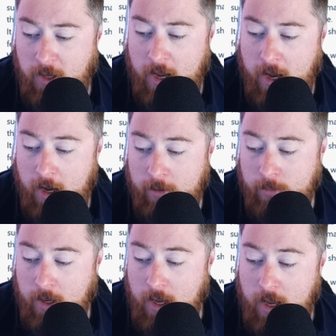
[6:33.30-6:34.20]

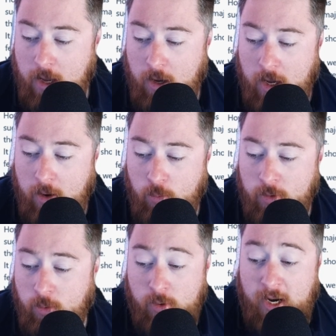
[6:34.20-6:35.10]
Um,
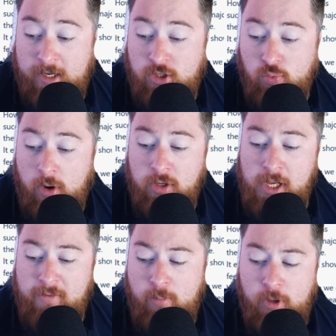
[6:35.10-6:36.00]
and it's just one
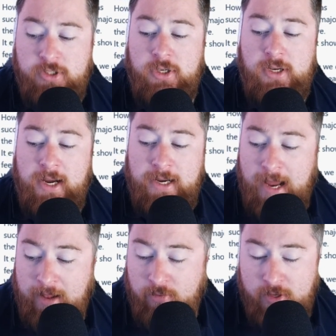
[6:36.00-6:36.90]
click of a button. I can
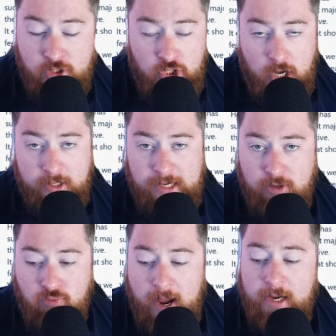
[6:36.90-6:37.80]
add this chart
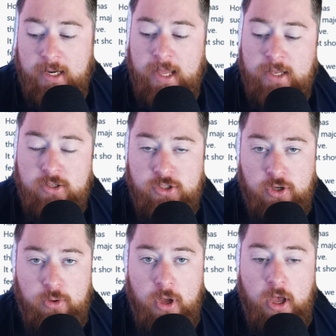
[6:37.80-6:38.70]
directly
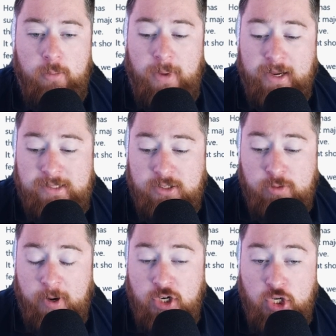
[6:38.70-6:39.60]
into my Excel
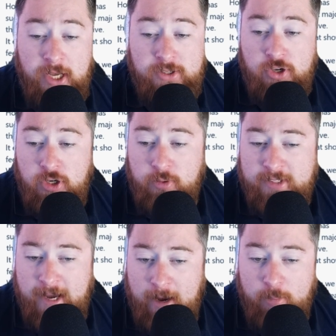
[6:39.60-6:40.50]
spreadsheet as a new
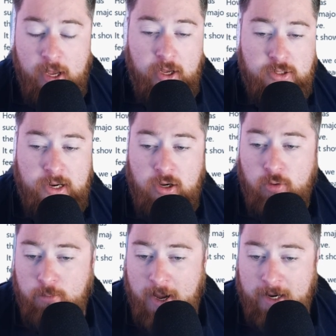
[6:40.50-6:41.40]
tab, so I can
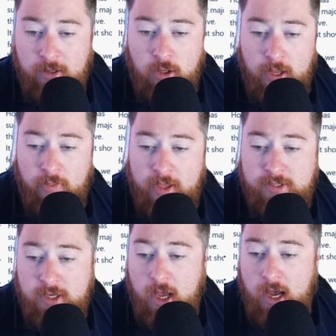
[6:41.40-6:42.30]
come back and look at
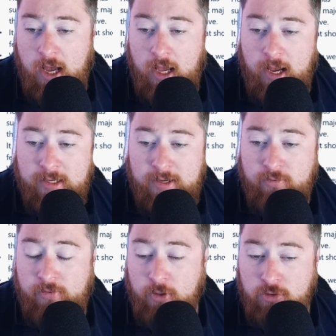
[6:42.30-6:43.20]
this and say
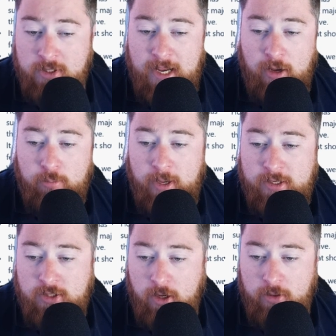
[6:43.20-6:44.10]
filter it down
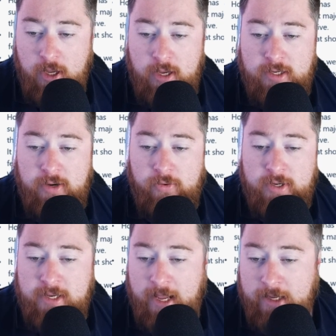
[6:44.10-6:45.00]
based on
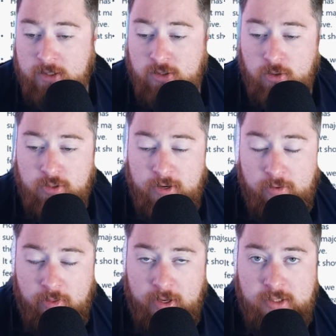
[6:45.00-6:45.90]
different dates or
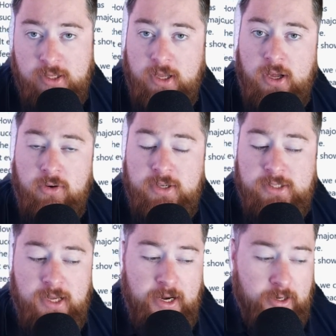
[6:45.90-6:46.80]
different things that are
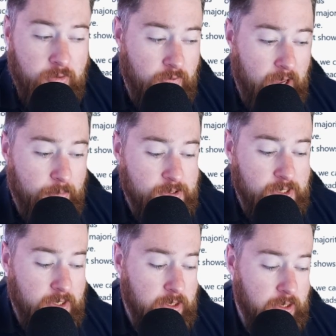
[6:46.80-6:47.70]
inside of that
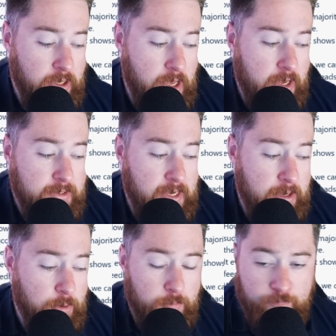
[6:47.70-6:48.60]
particular
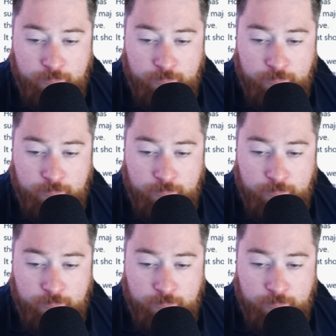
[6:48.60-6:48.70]
table.